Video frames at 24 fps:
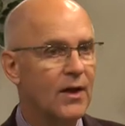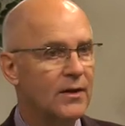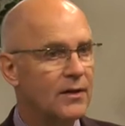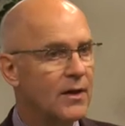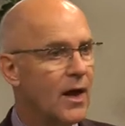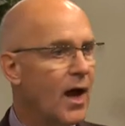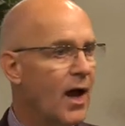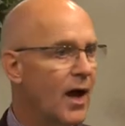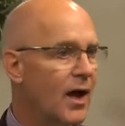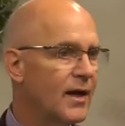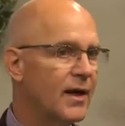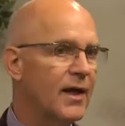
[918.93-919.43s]

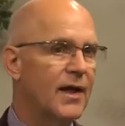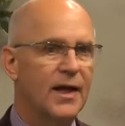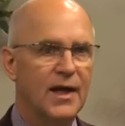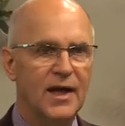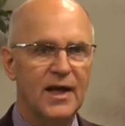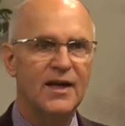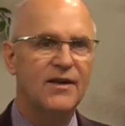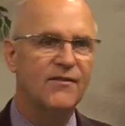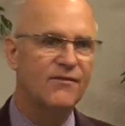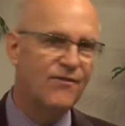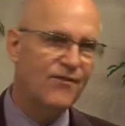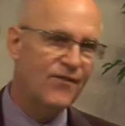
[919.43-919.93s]
Not
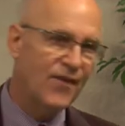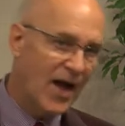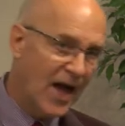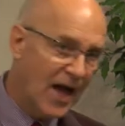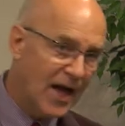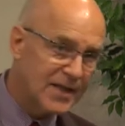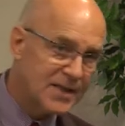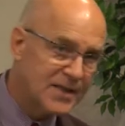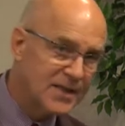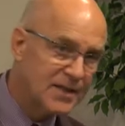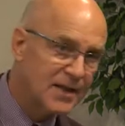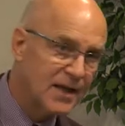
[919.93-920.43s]
in
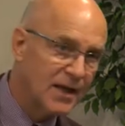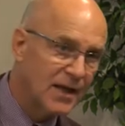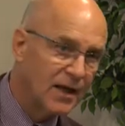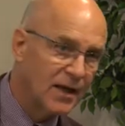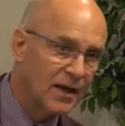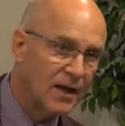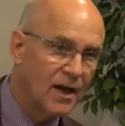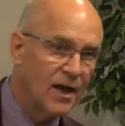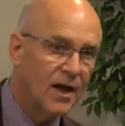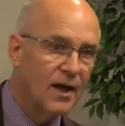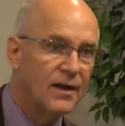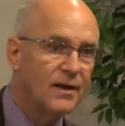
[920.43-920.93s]

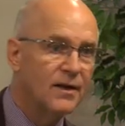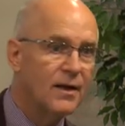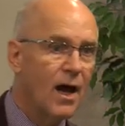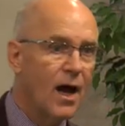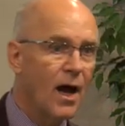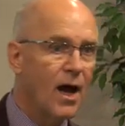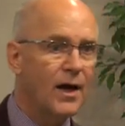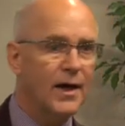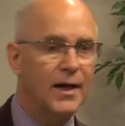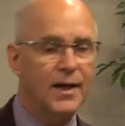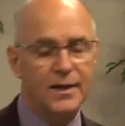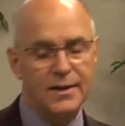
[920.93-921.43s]
fasting,
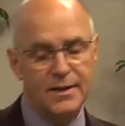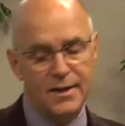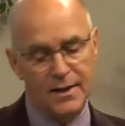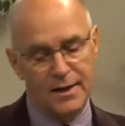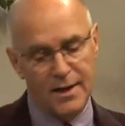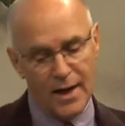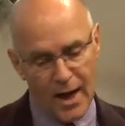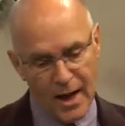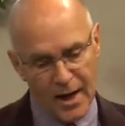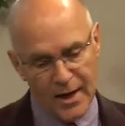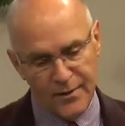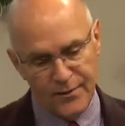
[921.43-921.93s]
not in
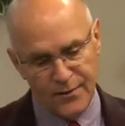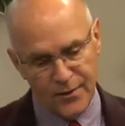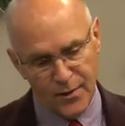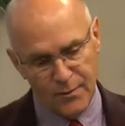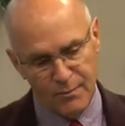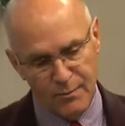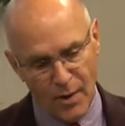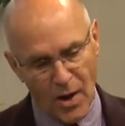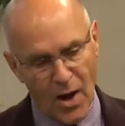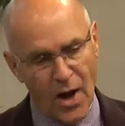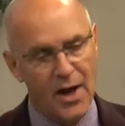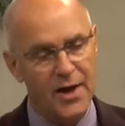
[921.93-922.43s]
denying their
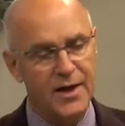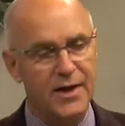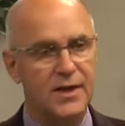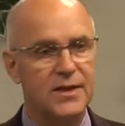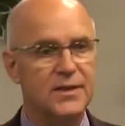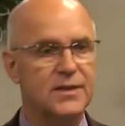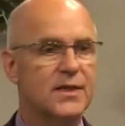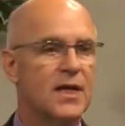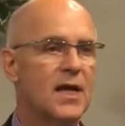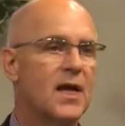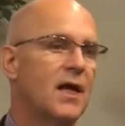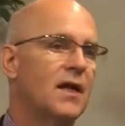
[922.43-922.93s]

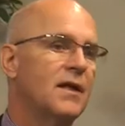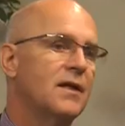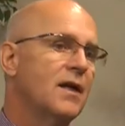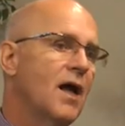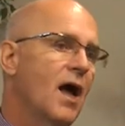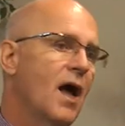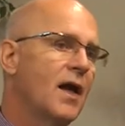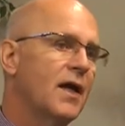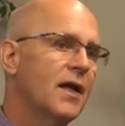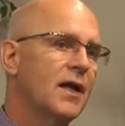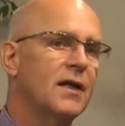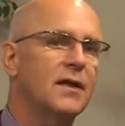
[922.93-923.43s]
bodies,
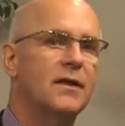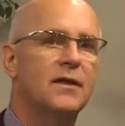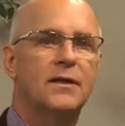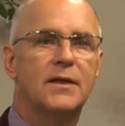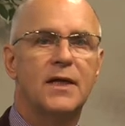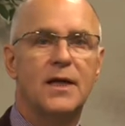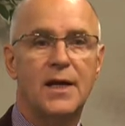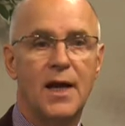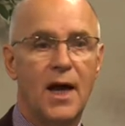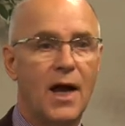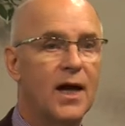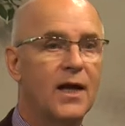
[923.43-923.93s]
not in
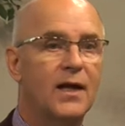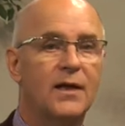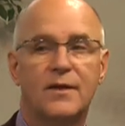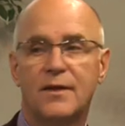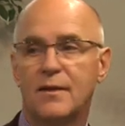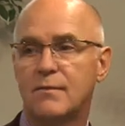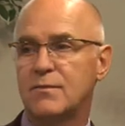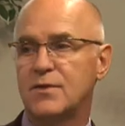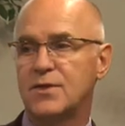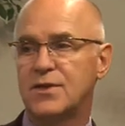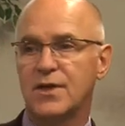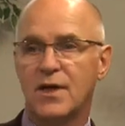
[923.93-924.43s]
denying
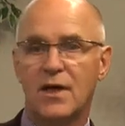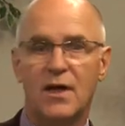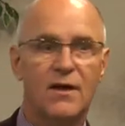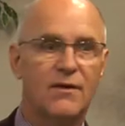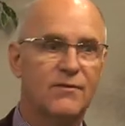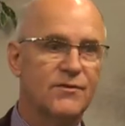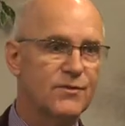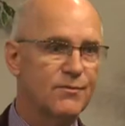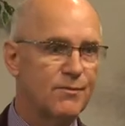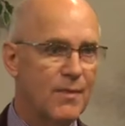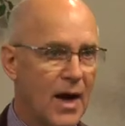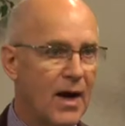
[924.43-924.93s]

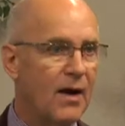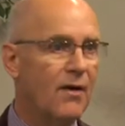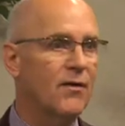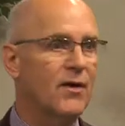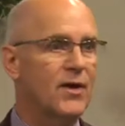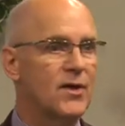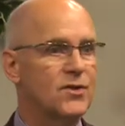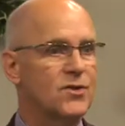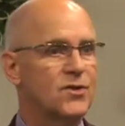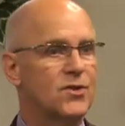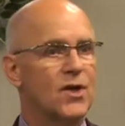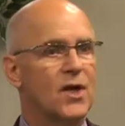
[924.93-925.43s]
themselves
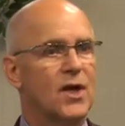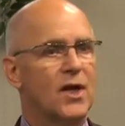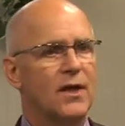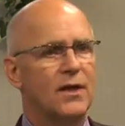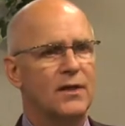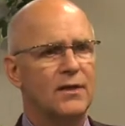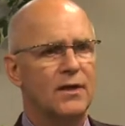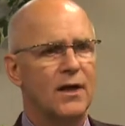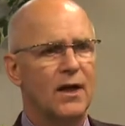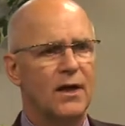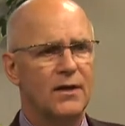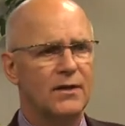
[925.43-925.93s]
marriage,
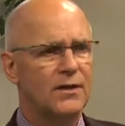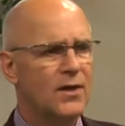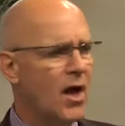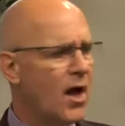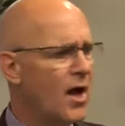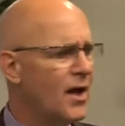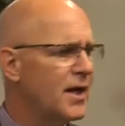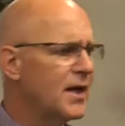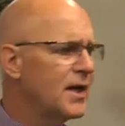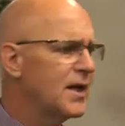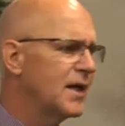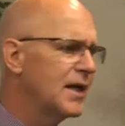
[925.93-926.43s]

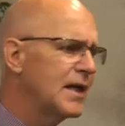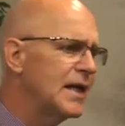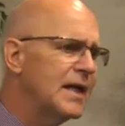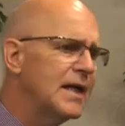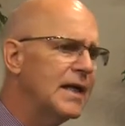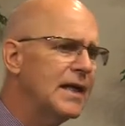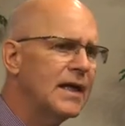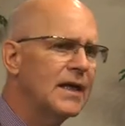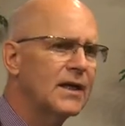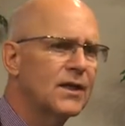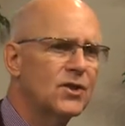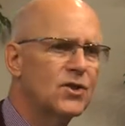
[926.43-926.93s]
not in
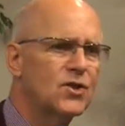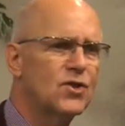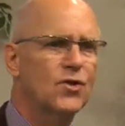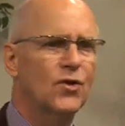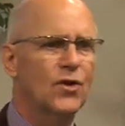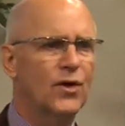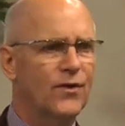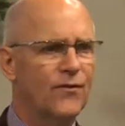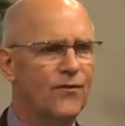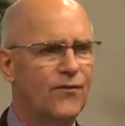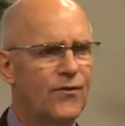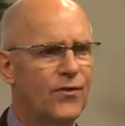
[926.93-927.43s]
eating
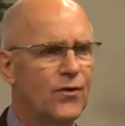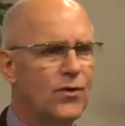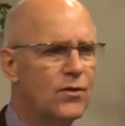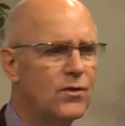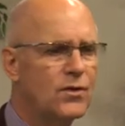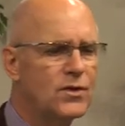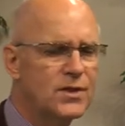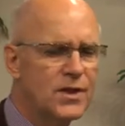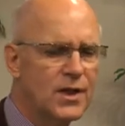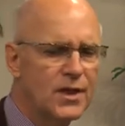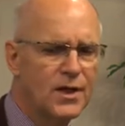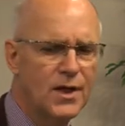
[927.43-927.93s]
certain
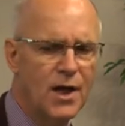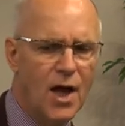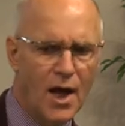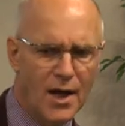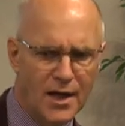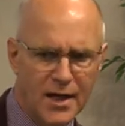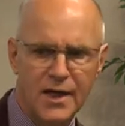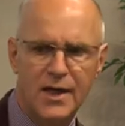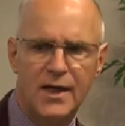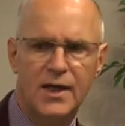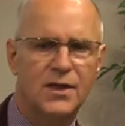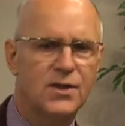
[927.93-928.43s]
foods and
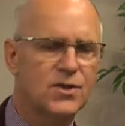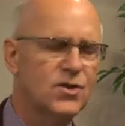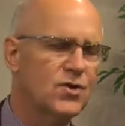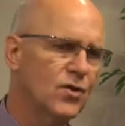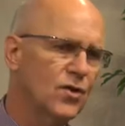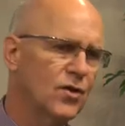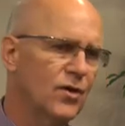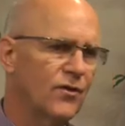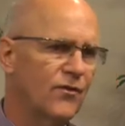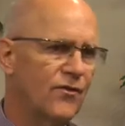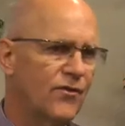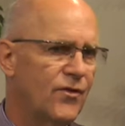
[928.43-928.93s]
not eating
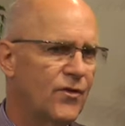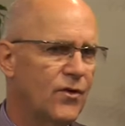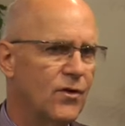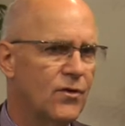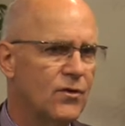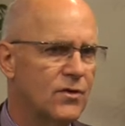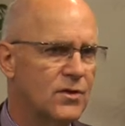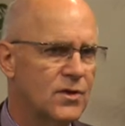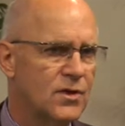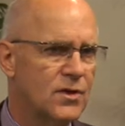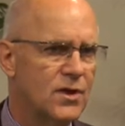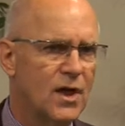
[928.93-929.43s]
certain
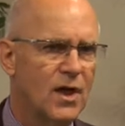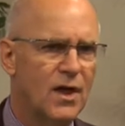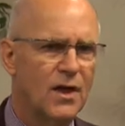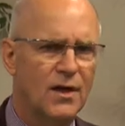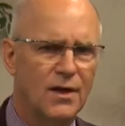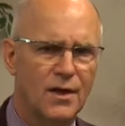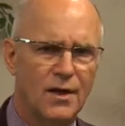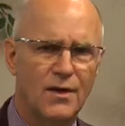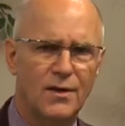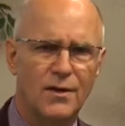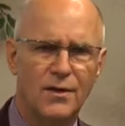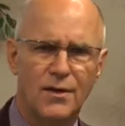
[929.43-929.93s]
foods,
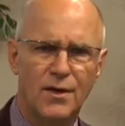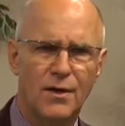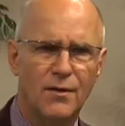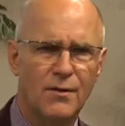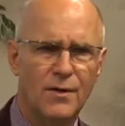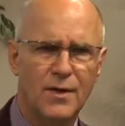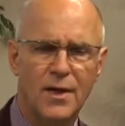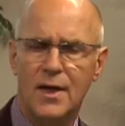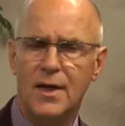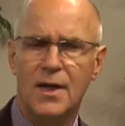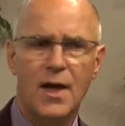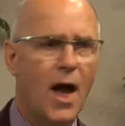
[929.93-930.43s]

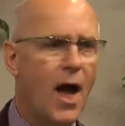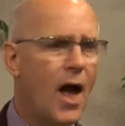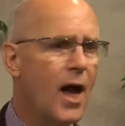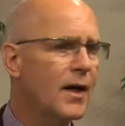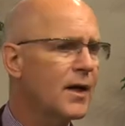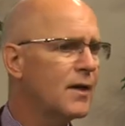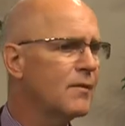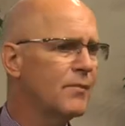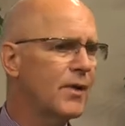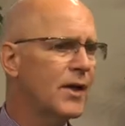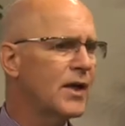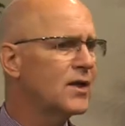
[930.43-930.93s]
not
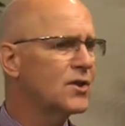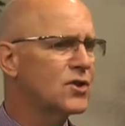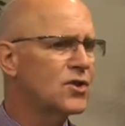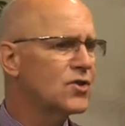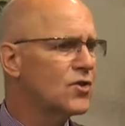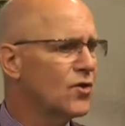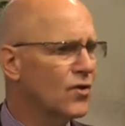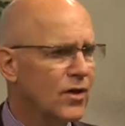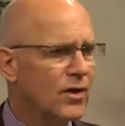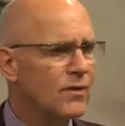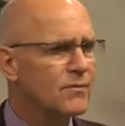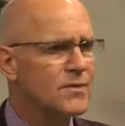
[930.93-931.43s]
in being
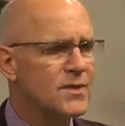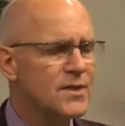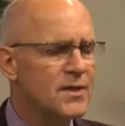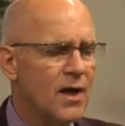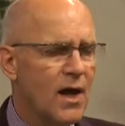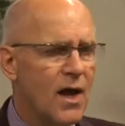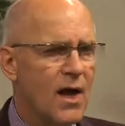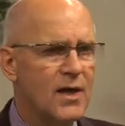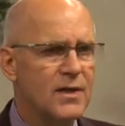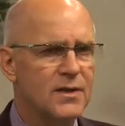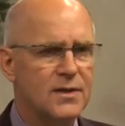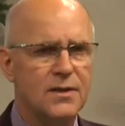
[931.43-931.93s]

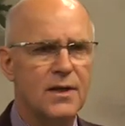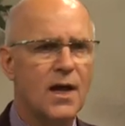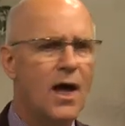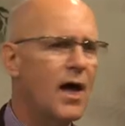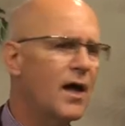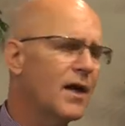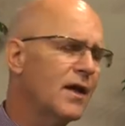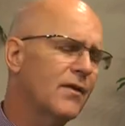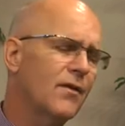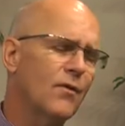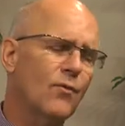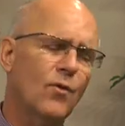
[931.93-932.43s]
circumcised,
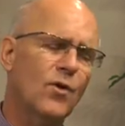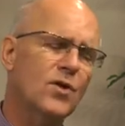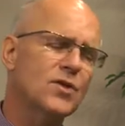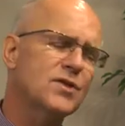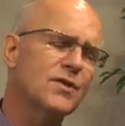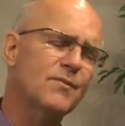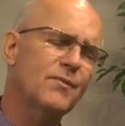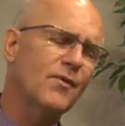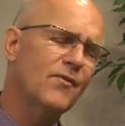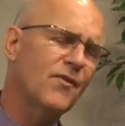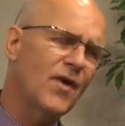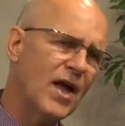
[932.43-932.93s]
not in the
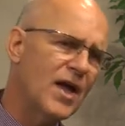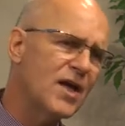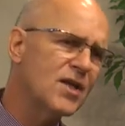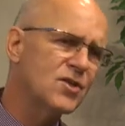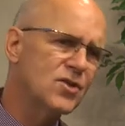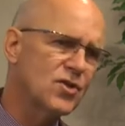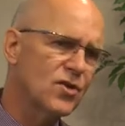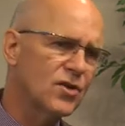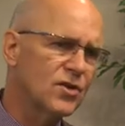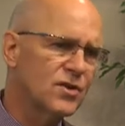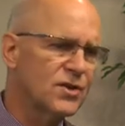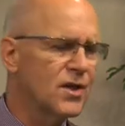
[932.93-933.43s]
worship of
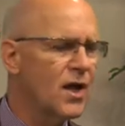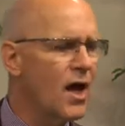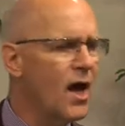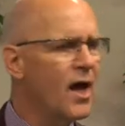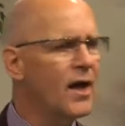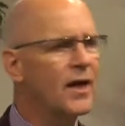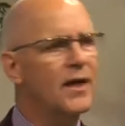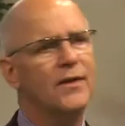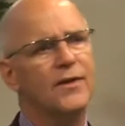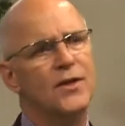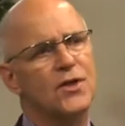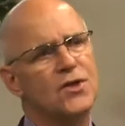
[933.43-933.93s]
angels,
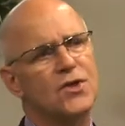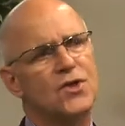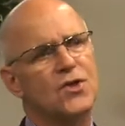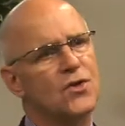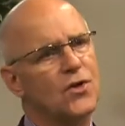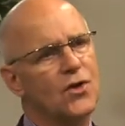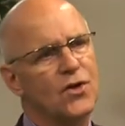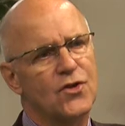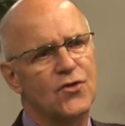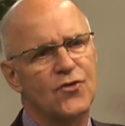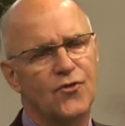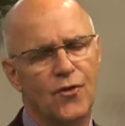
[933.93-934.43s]
not in the
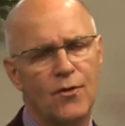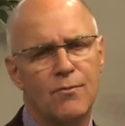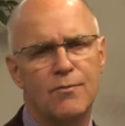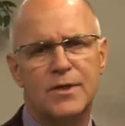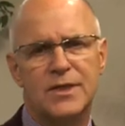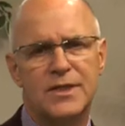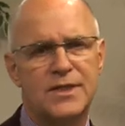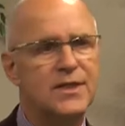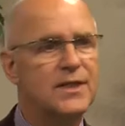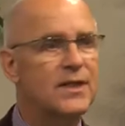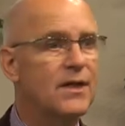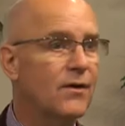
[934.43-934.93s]
search for
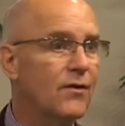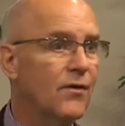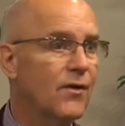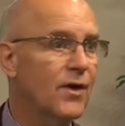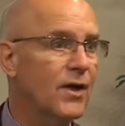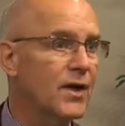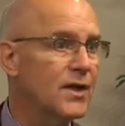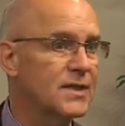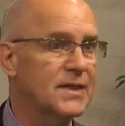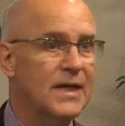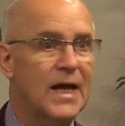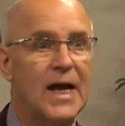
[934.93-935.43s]

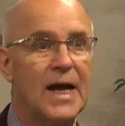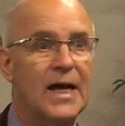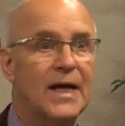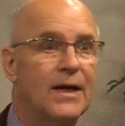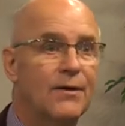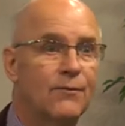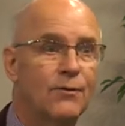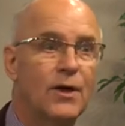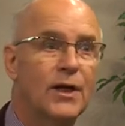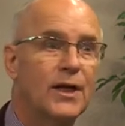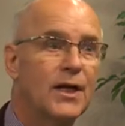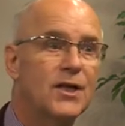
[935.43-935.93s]
mysterious
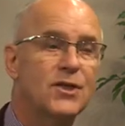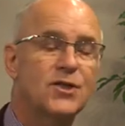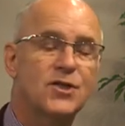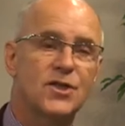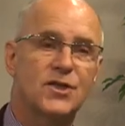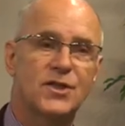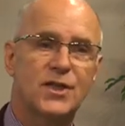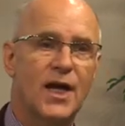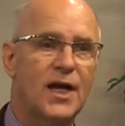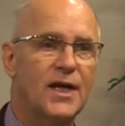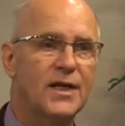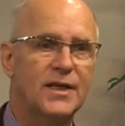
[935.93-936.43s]

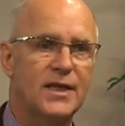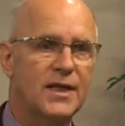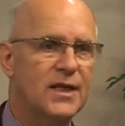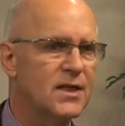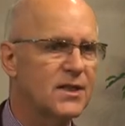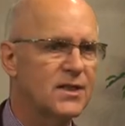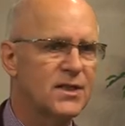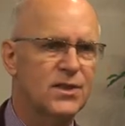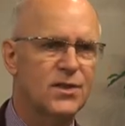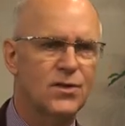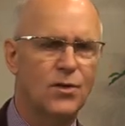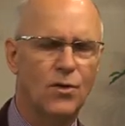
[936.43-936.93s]
religious
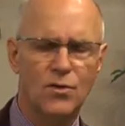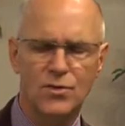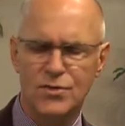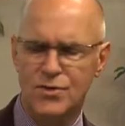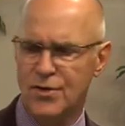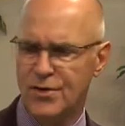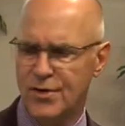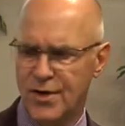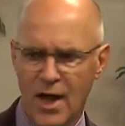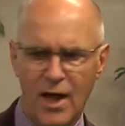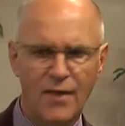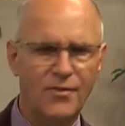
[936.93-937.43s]
ideas. Those
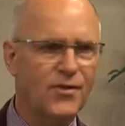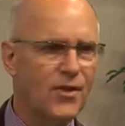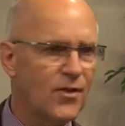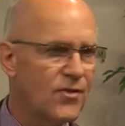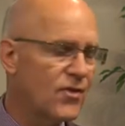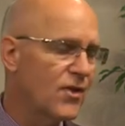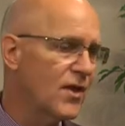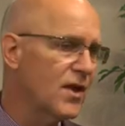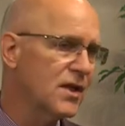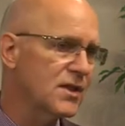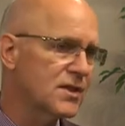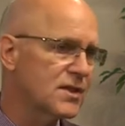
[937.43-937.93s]
are not the
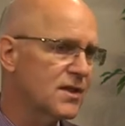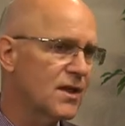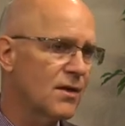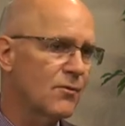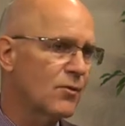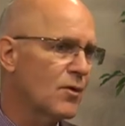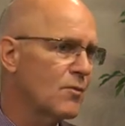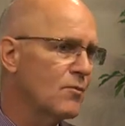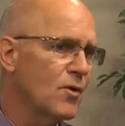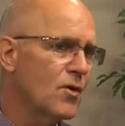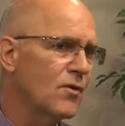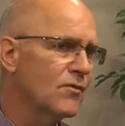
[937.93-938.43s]
things that
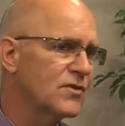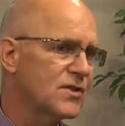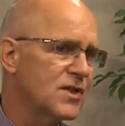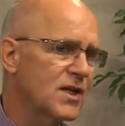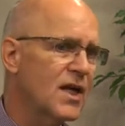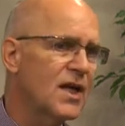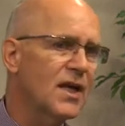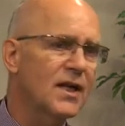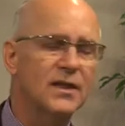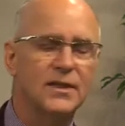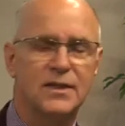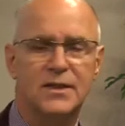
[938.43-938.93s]
remove
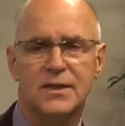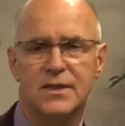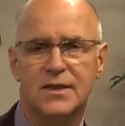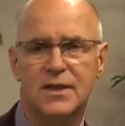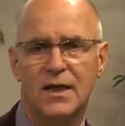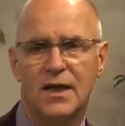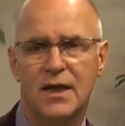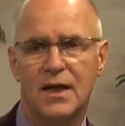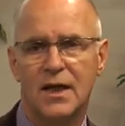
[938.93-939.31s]
sins.